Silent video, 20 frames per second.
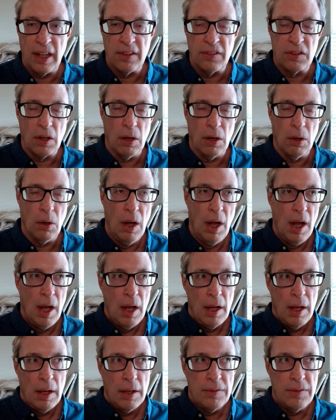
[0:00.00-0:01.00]
And so
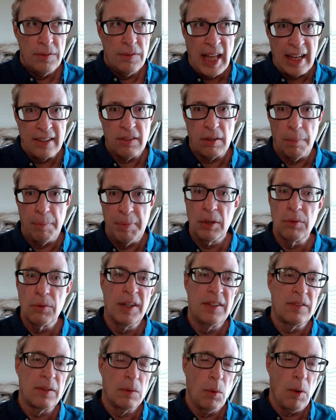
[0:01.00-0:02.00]
that's a big
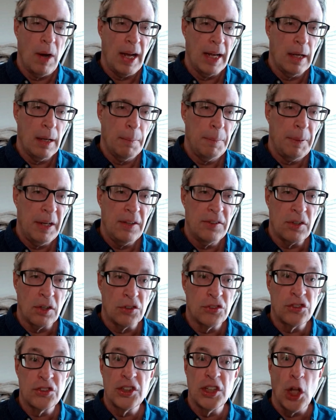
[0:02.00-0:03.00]
reason why companies are
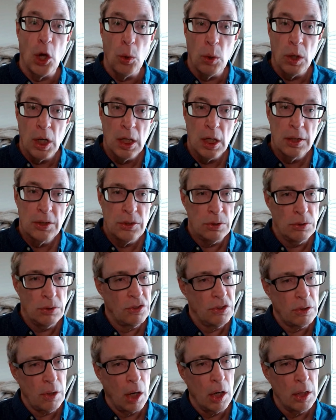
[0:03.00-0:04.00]
slower to
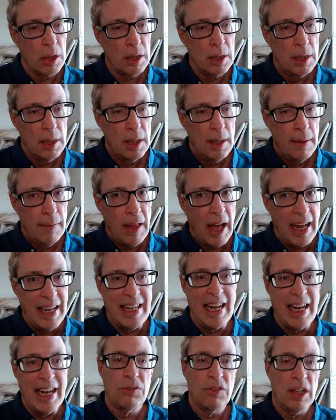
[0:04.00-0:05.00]
start
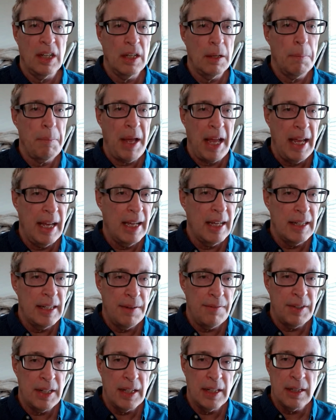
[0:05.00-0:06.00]
announcing paying a
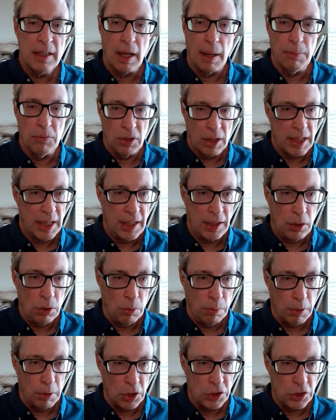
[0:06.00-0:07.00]
dividend. I'm looking at you,
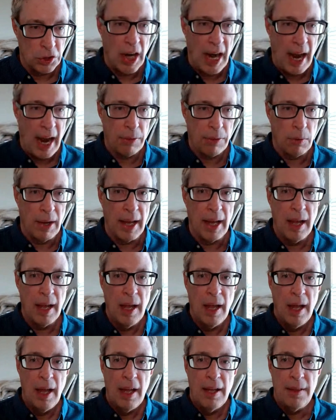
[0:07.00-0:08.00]
Berkshire Hathaway.
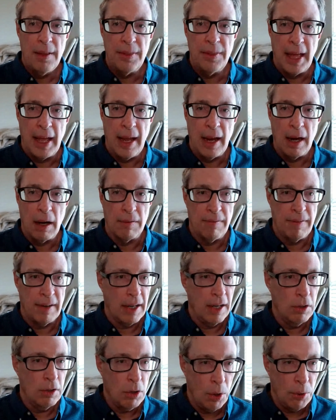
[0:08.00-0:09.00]
They are
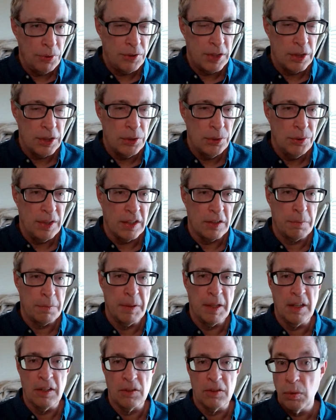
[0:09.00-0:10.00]
very loath to do this
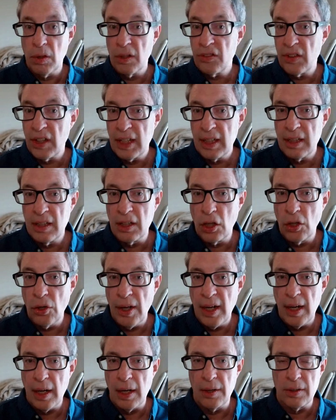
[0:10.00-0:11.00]
because once they
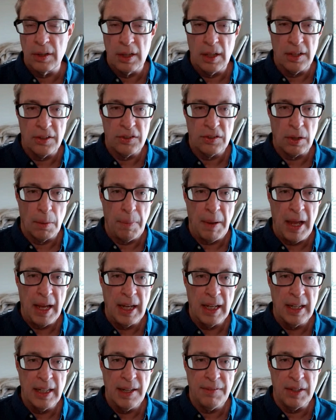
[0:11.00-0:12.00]
declare they're going to start paying
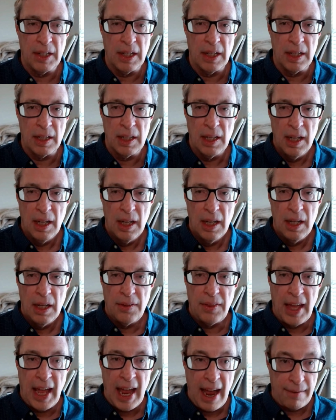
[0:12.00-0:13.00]
a dividend,
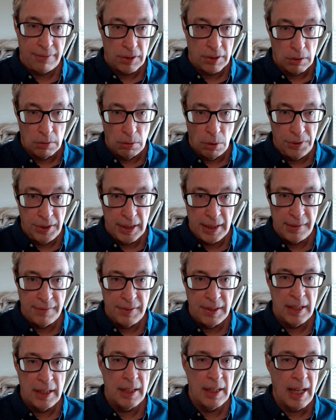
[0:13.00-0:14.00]
they have to grow the
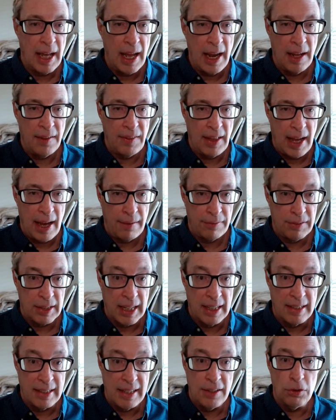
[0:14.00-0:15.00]
dividend and they have to
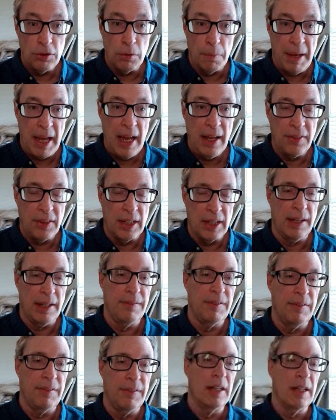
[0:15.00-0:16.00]
continue paying the
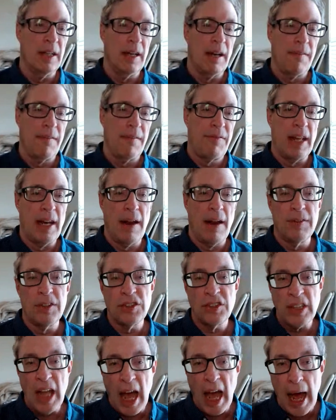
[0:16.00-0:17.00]
dividend. And if that ever
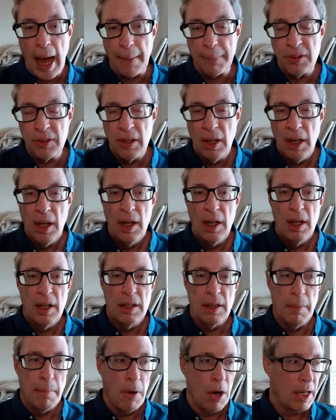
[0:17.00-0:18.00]
stops,
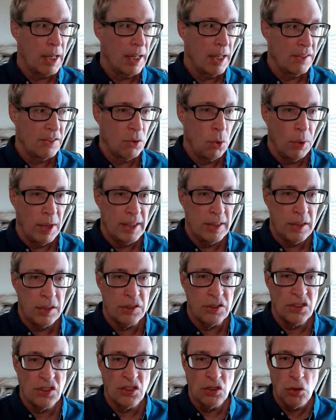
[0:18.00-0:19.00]
the market is going to
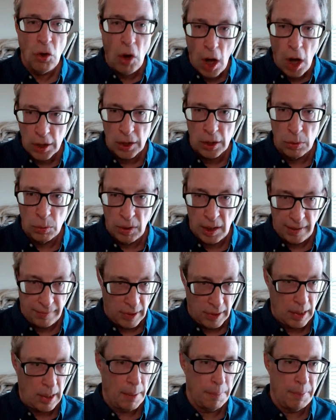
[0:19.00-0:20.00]
slaughter whatever
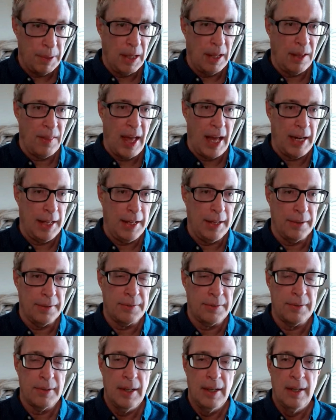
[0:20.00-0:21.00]
company that
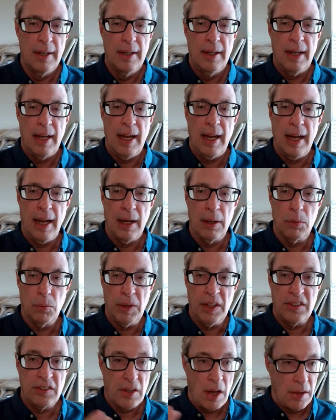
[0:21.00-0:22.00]
is. And we
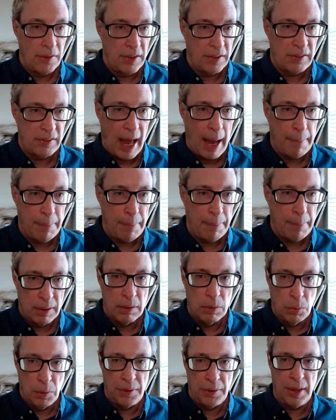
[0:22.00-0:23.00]
saw this happen
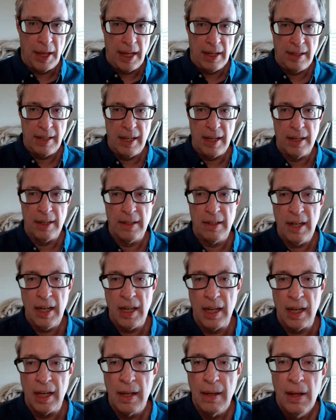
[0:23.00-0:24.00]
with
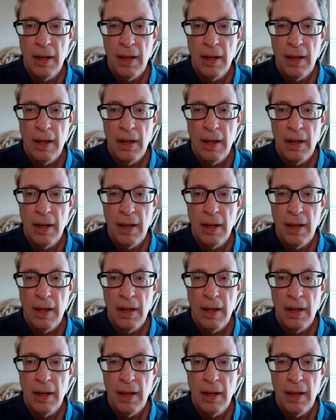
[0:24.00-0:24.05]
AT&T.